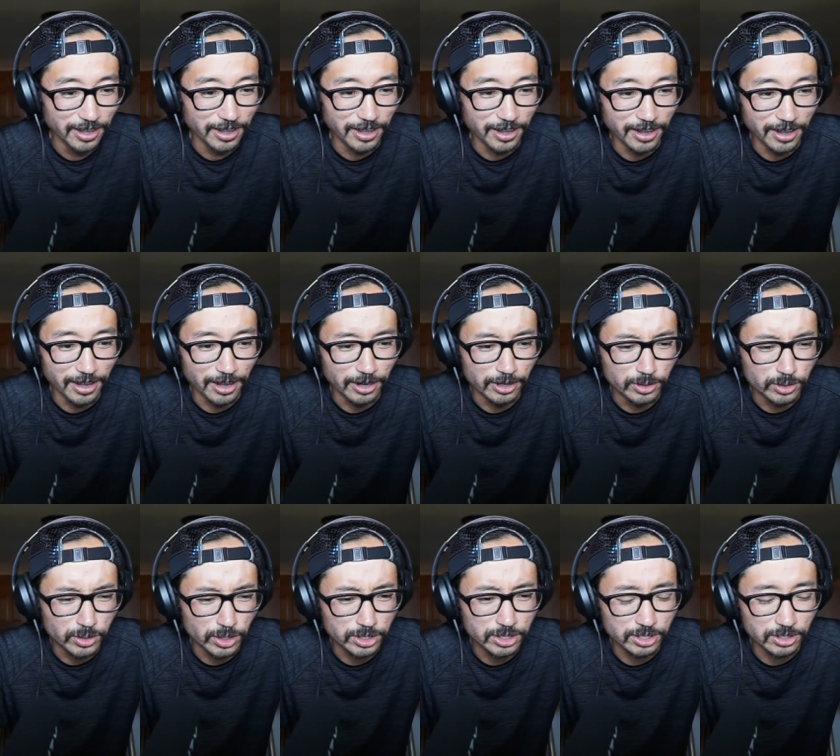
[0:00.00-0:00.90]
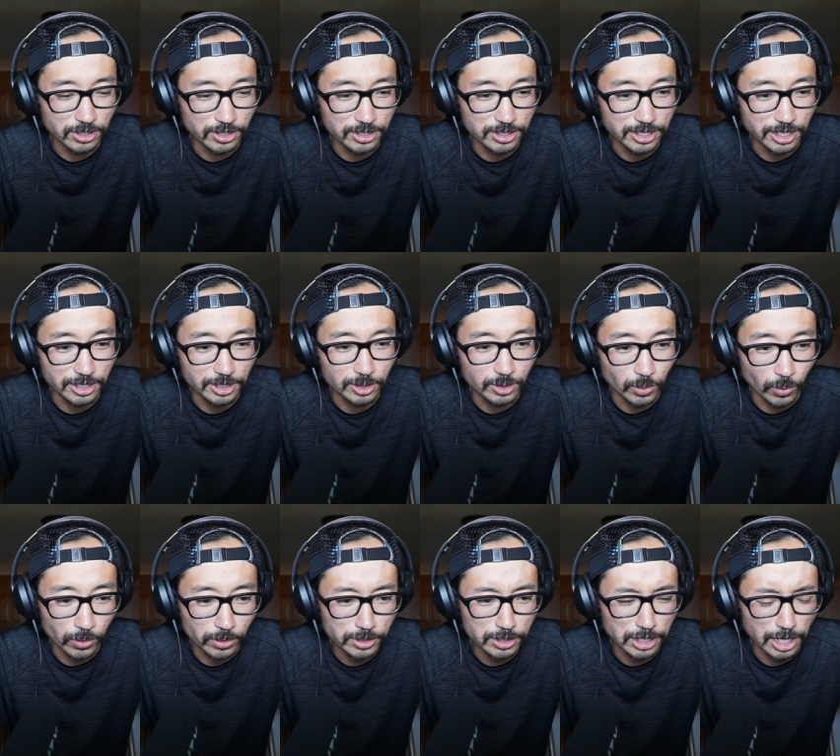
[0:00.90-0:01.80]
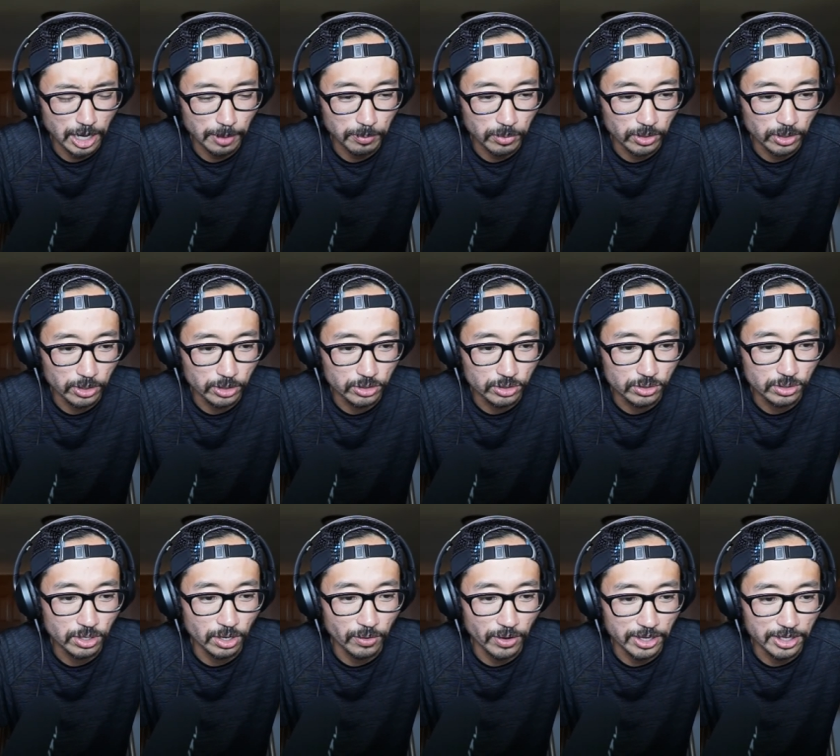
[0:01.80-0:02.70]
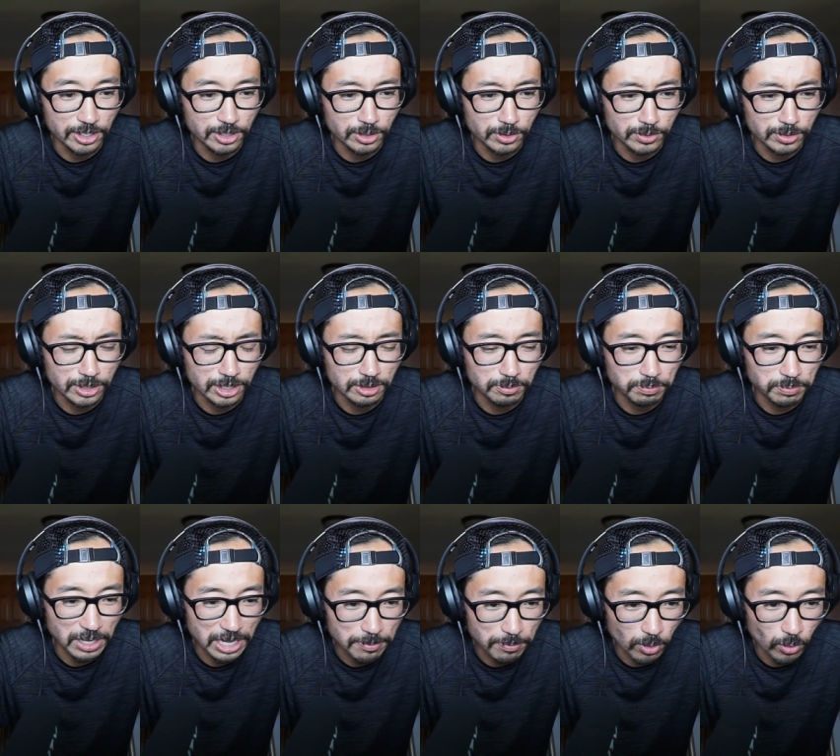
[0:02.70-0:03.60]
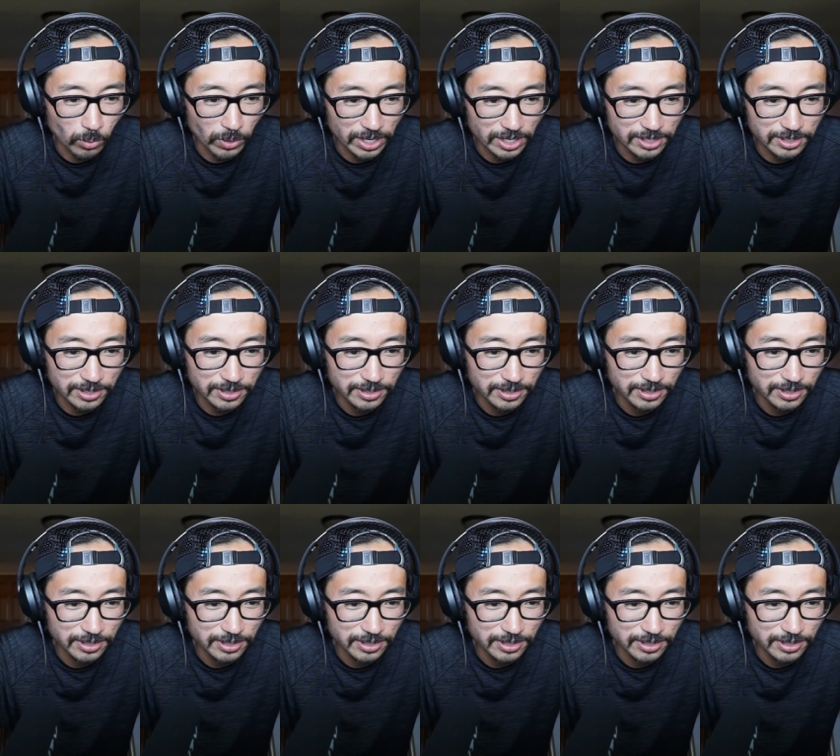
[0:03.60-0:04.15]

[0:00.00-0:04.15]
Nutrition Nerd says, door stopper. Juco82 says, paperweight.